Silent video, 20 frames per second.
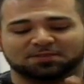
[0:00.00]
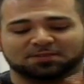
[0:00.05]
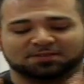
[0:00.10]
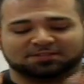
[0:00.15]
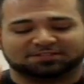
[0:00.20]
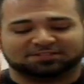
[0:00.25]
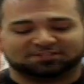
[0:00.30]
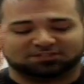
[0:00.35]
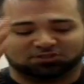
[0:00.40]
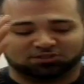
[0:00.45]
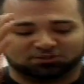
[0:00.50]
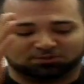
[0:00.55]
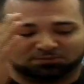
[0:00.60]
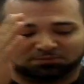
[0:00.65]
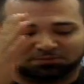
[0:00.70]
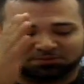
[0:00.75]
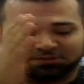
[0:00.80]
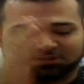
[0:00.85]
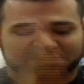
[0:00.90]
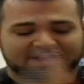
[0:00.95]
the
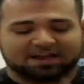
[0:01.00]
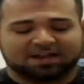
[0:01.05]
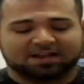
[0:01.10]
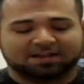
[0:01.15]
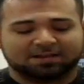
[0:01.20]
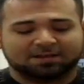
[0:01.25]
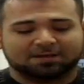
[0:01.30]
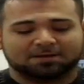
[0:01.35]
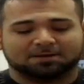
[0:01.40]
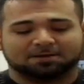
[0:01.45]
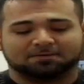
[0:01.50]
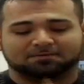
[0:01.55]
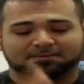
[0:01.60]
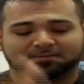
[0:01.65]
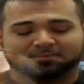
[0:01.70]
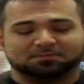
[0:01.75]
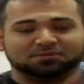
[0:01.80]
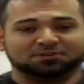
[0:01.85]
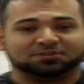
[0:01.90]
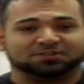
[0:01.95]
side of
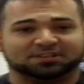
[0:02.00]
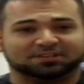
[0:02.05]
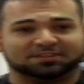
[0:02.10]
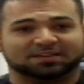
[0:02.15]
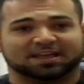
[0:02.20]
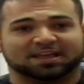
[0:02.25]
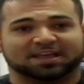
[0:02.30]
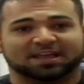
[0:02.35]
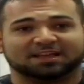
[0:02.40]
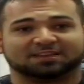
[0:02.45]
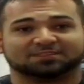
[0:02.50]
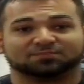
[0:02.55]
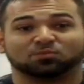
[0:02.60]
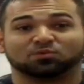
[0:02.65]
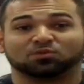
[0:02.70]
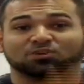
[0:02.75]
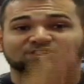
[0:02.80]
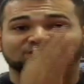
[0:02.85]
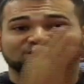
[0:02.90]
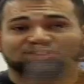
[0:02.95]
the music that has
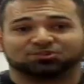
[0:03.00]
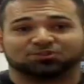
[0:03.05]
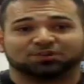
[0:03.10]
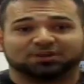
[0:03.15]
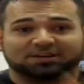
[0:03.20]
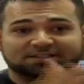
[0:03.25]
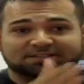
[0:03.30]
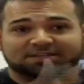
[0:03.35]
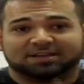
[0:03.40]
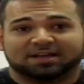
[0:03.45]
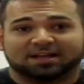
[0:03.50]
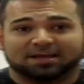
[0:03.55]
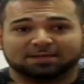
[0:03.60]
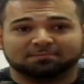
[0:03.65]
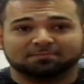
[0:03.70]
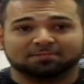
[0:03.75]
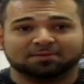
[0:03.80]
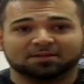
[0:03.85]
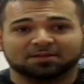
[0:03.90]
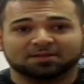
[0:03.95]
more straight
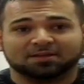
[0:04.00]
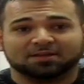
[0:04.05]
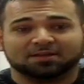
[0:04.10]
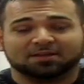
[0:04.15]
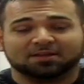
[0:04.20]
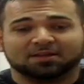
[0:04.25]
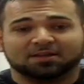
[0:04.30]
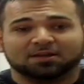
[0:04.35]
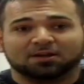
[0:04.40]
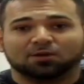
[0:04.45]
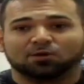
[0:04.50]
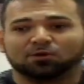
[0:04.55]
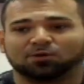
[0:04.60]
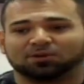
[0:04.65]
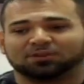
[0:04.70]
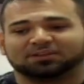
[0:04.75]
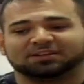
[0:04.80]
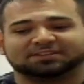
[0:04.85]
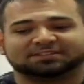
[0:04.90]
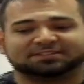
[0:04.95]
time
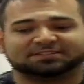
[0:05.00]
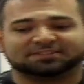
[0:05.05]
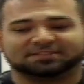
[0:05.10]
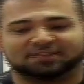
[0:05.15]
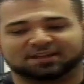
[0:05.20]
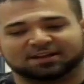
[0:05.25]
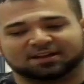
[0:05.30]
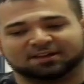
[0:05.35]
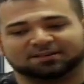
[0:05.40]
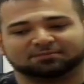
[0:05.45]
or less,